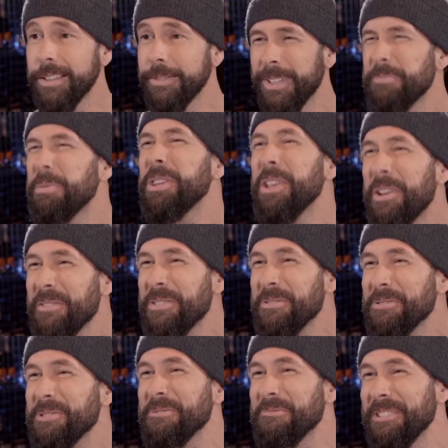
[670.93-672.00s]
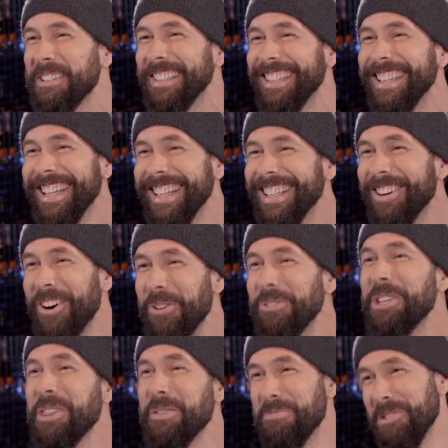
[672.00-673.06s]
And, but none of those are really, this,
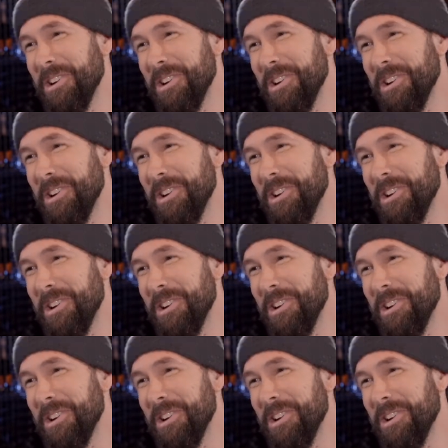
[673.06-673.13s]
only the